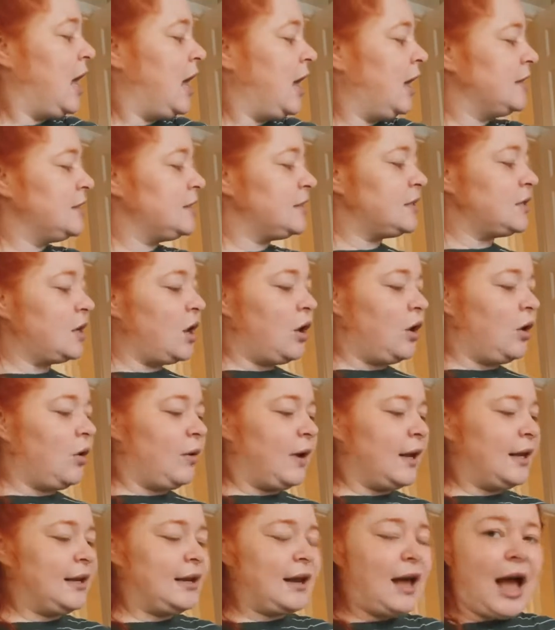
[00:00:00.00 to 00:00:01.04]

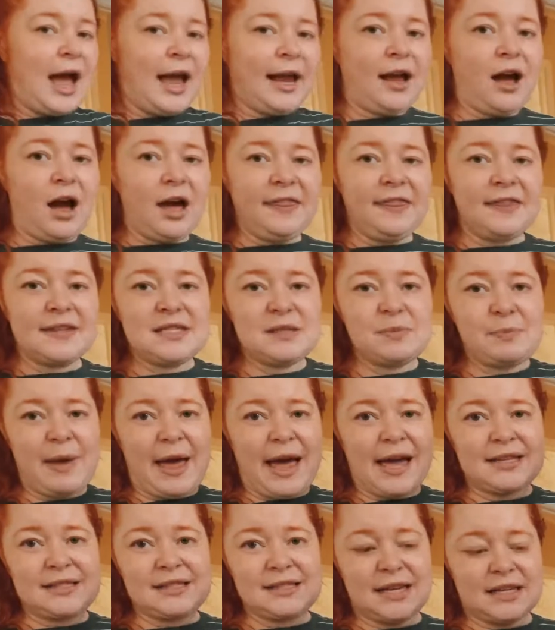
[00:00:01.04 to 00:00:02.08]
So I got this
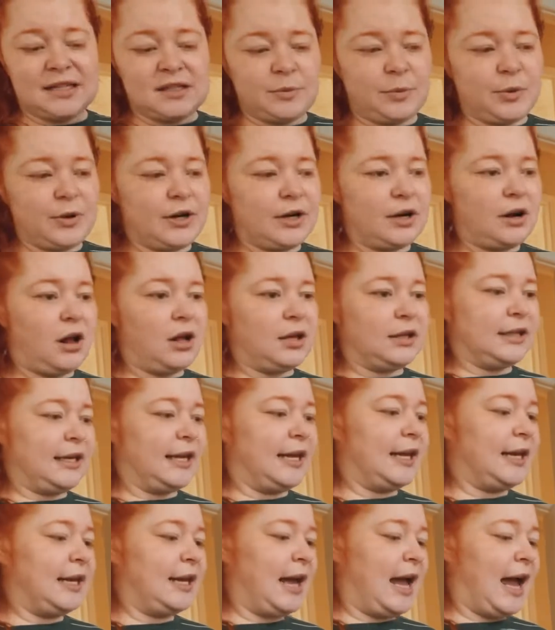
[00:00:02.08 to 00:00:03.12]
basket to put it all
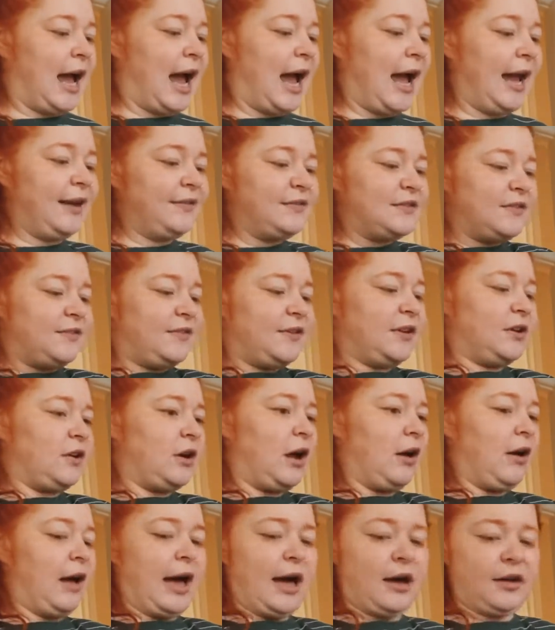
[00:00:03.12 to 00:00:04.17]
in. I have to figure
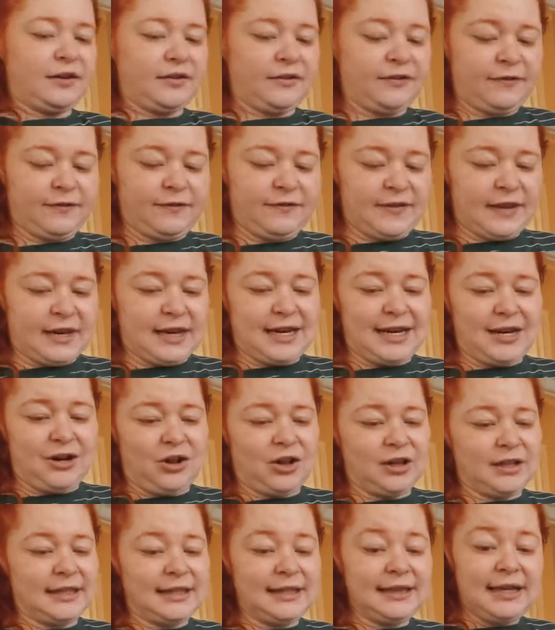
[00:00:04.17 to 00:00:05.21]
out how to fit it all
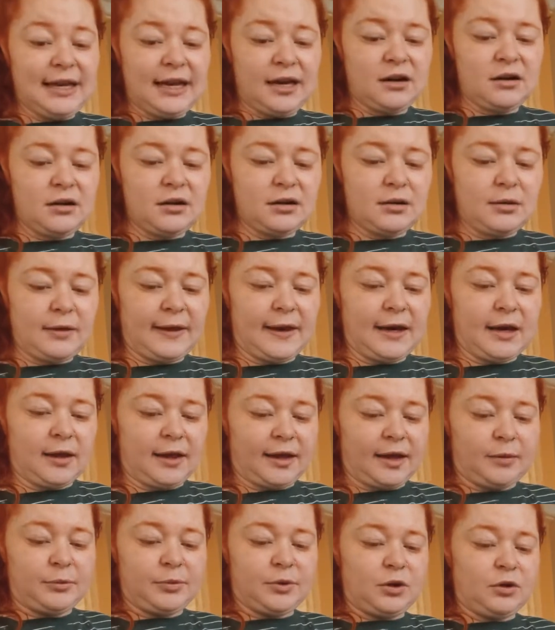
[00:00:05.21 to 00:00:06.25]
in there in like
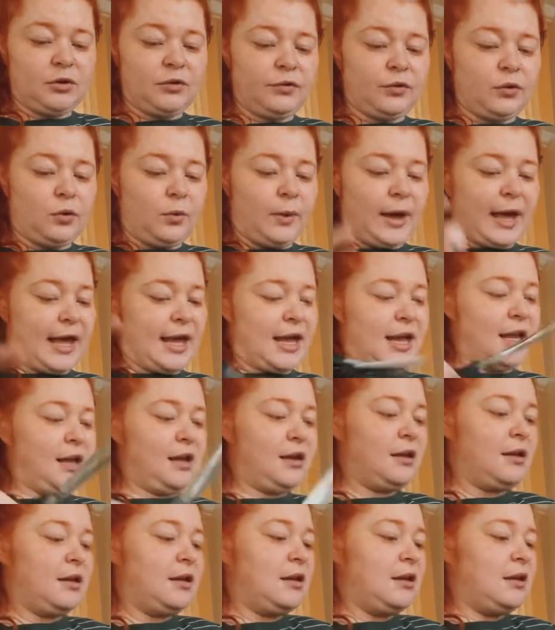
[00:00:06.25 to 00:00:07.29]
a beautiful way.
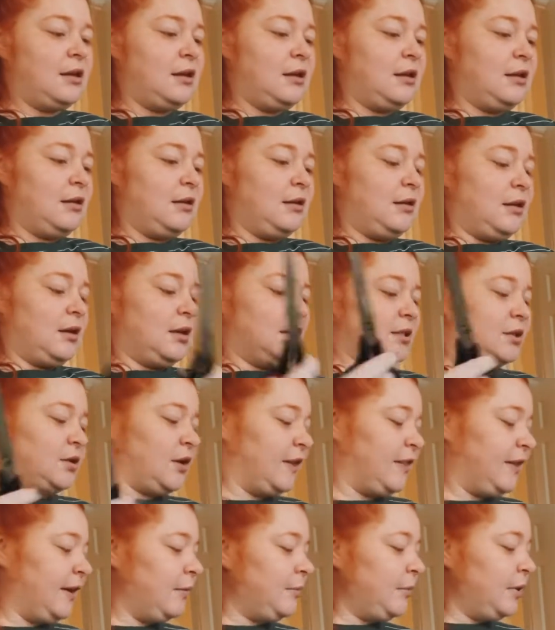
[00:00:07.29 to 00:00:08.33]
So I
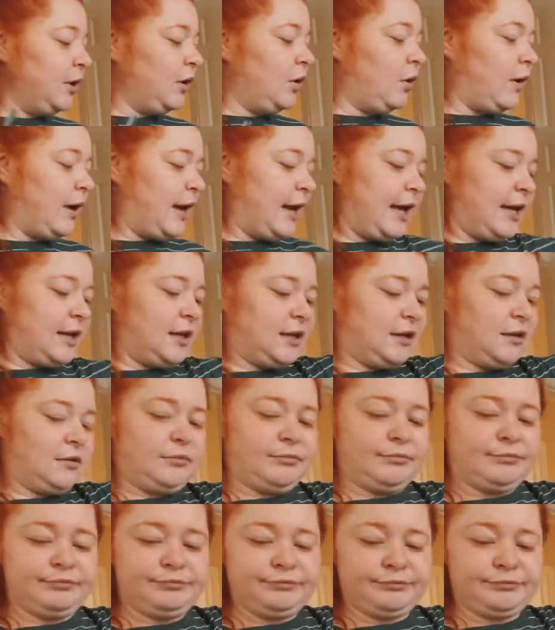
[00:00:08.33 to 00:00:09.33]
think I'm gonna go ahead and